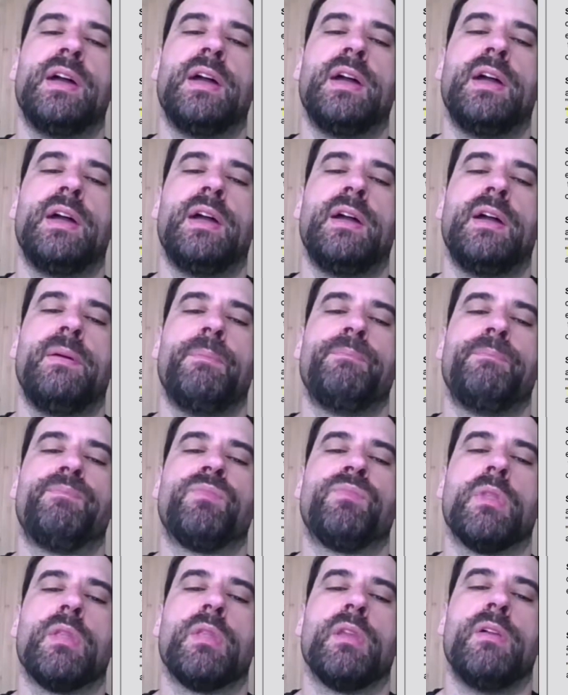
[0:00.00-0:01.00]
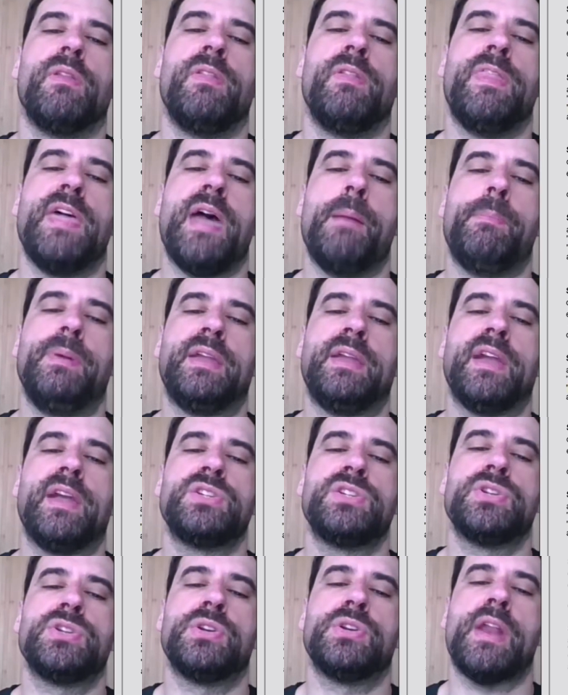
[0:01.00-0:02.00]
the
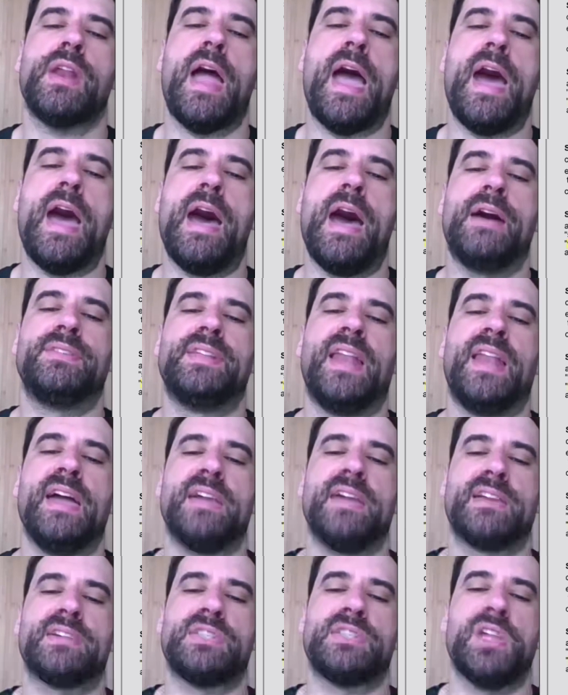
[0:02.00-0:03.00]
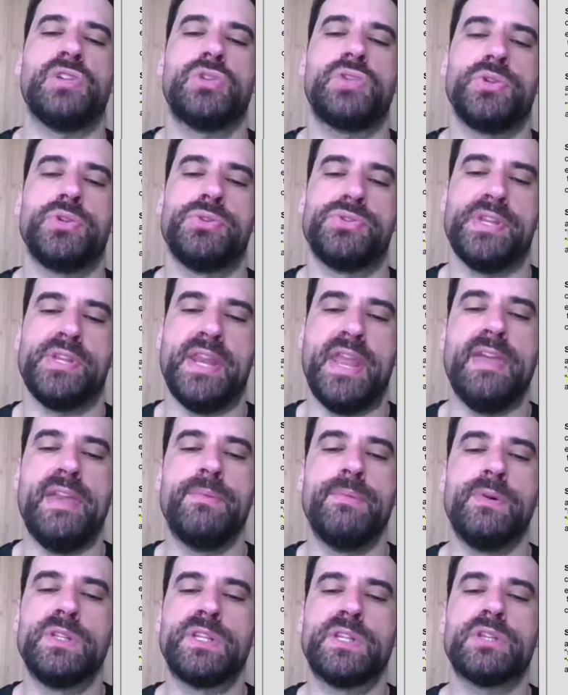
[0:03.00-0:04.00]
application had like extensions
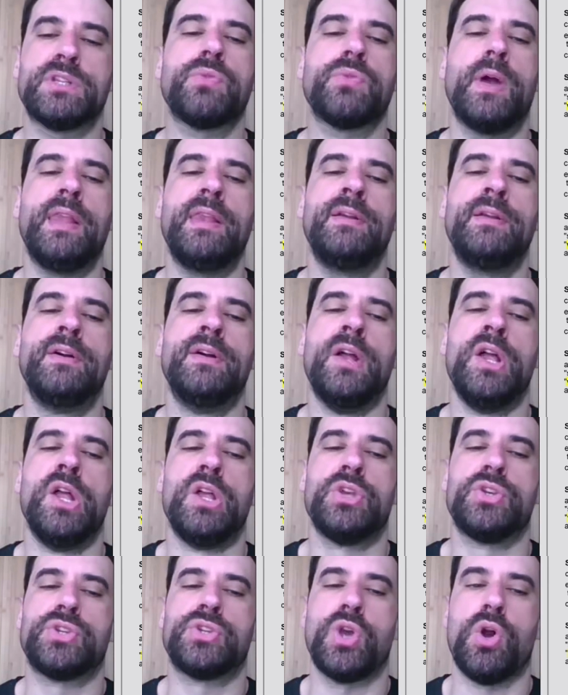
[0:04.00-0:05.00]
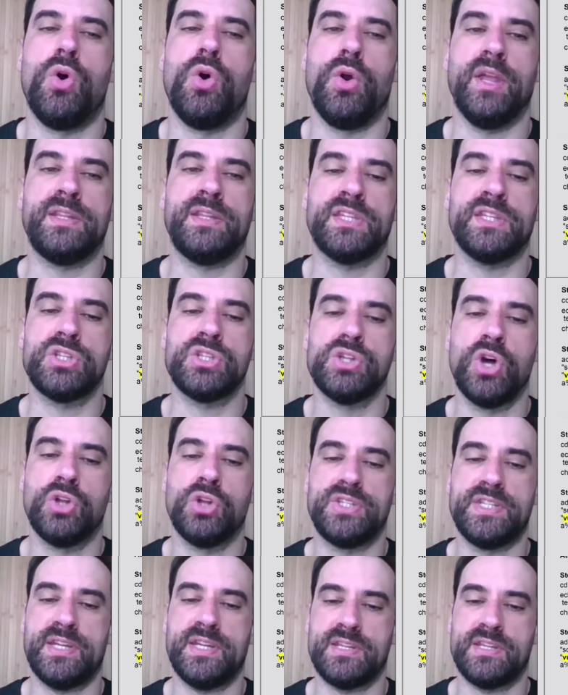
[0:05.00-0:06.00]
enabled as well. So it is
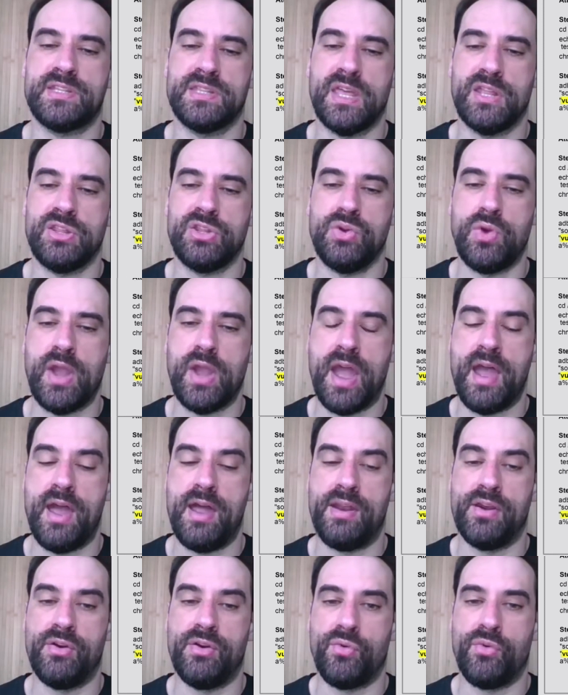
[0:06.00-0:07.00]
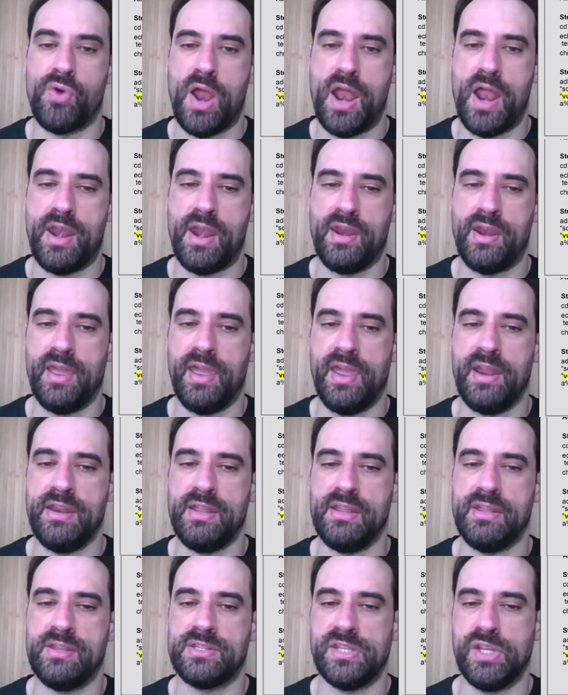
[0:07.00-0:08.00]
not just that you can run
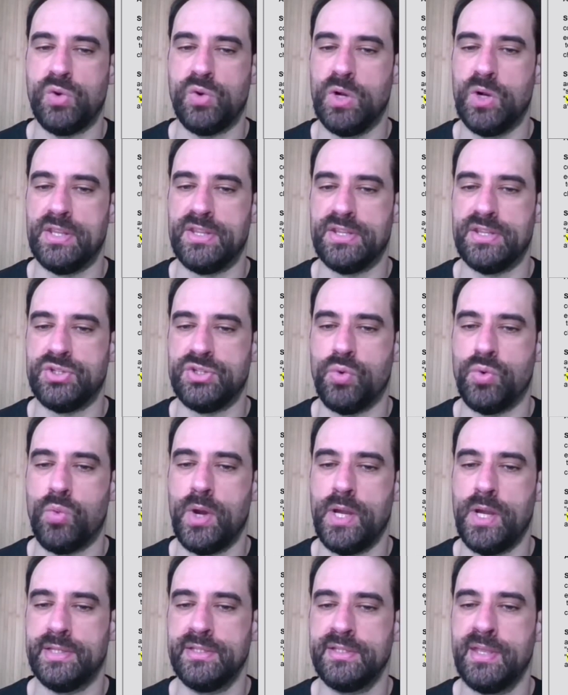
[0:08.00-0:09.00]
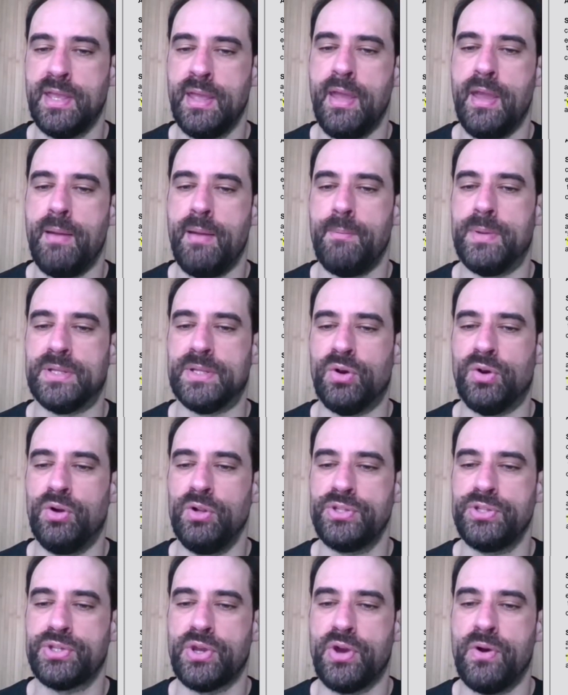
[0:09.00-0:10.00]
any SQL that you want, but
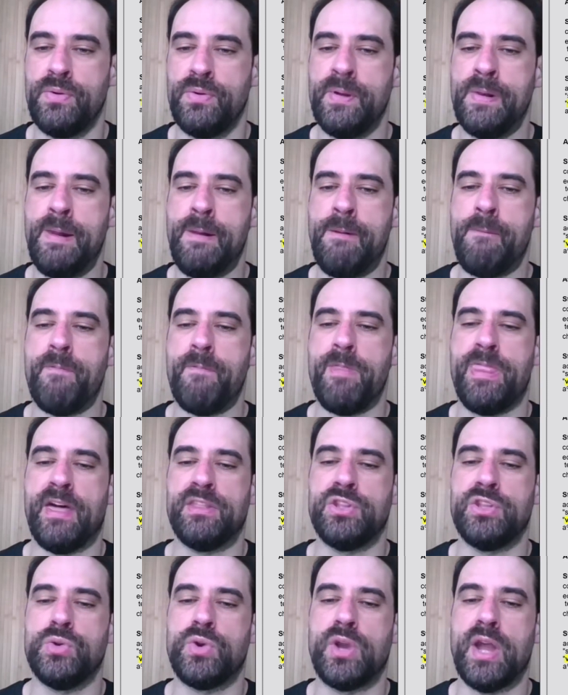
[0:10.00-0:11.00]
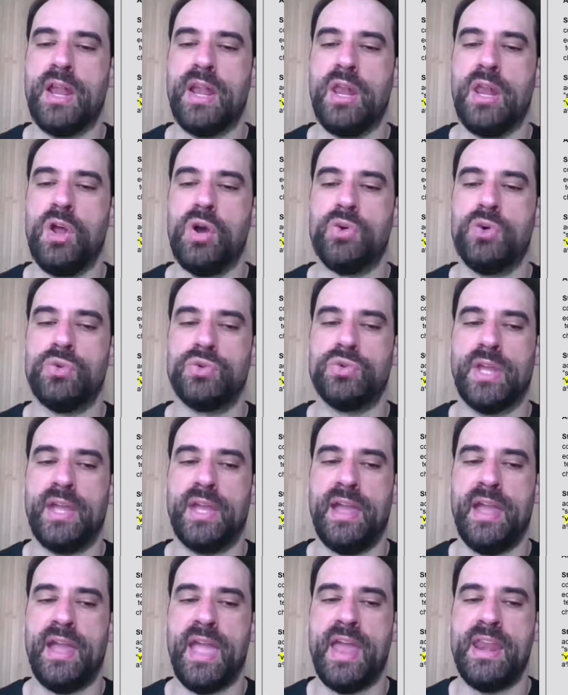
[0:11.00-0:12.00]
also that you can load
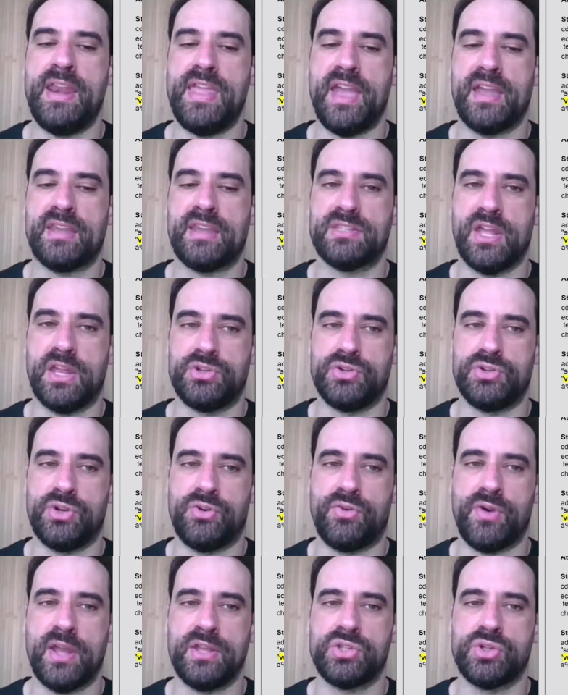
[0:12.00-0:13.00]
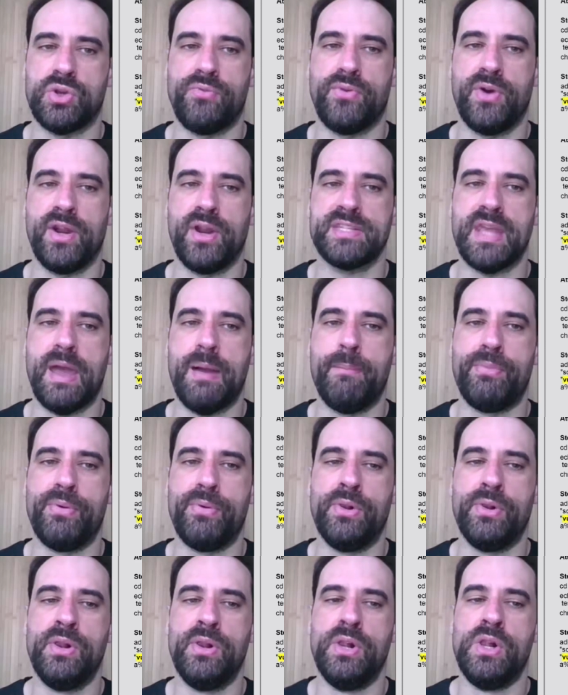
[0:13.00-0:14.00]
any extension, right? So for
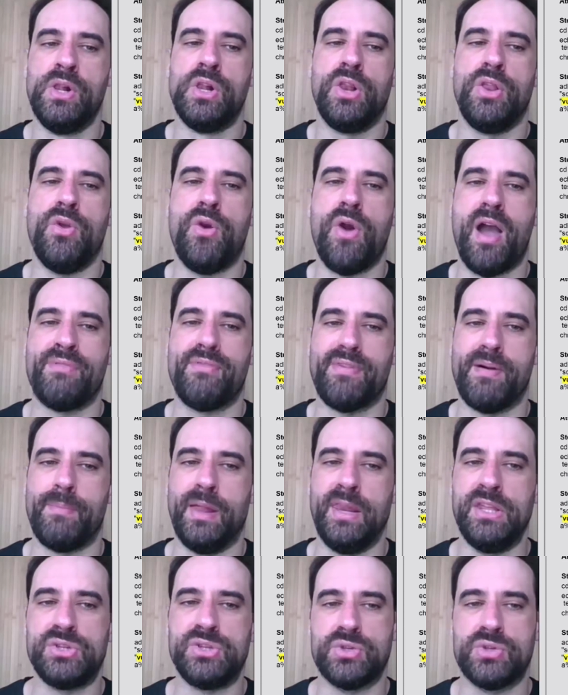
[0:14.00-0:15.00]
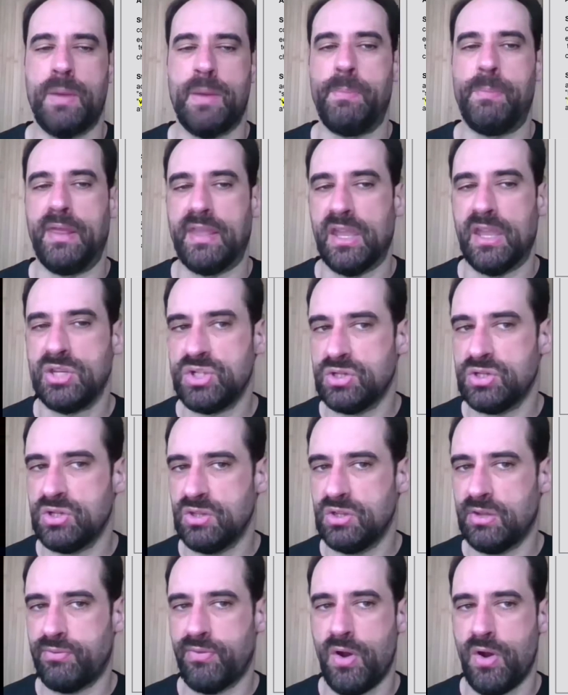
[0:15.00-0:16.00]
example, you have a malicious application
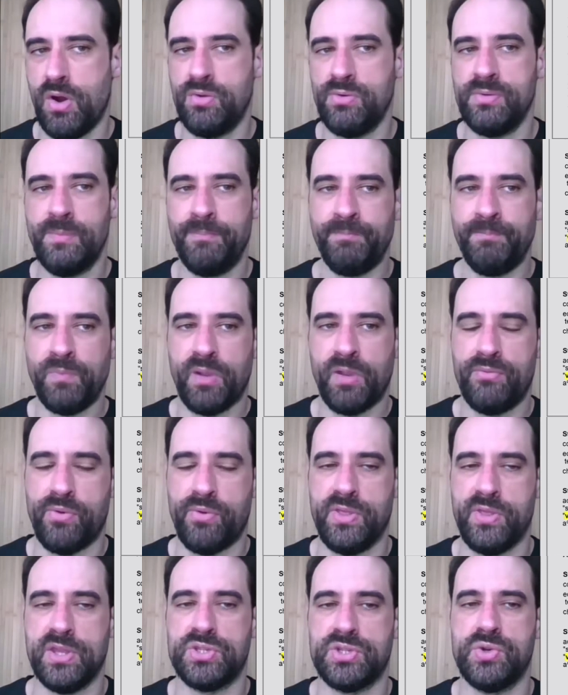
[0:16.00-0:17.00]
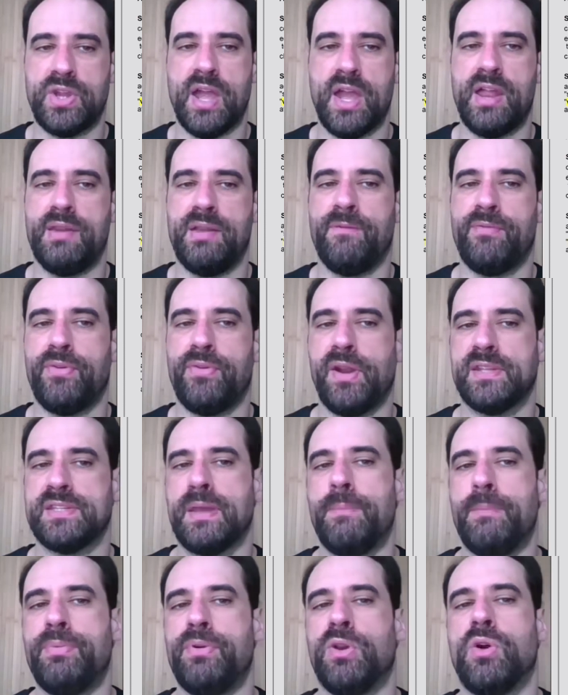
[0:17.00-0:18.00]
on the phone. For this, you can, for
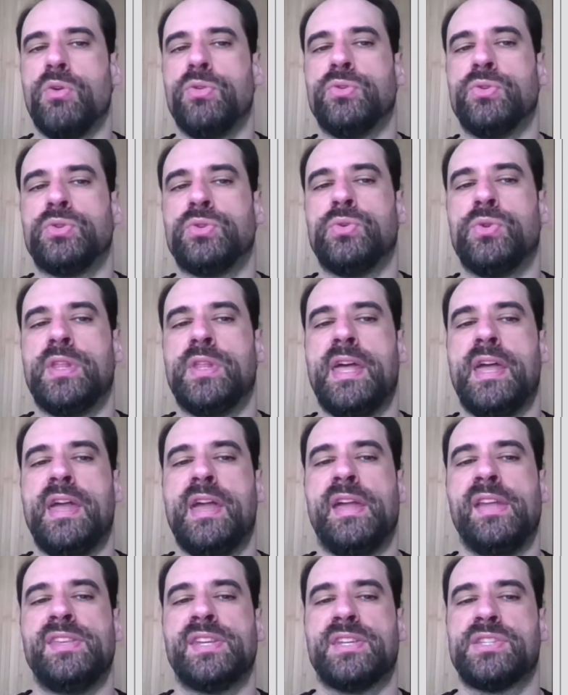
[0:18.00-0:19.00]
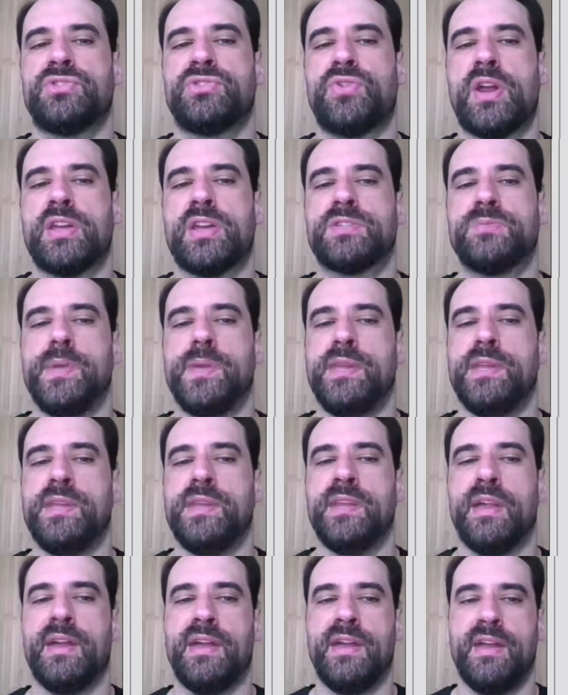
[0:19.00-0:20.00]
example, the Just Trust
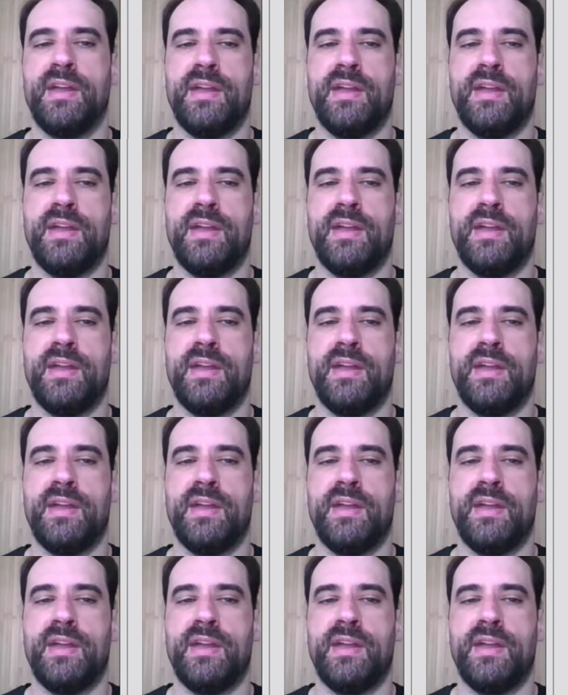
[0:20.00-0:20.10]
Me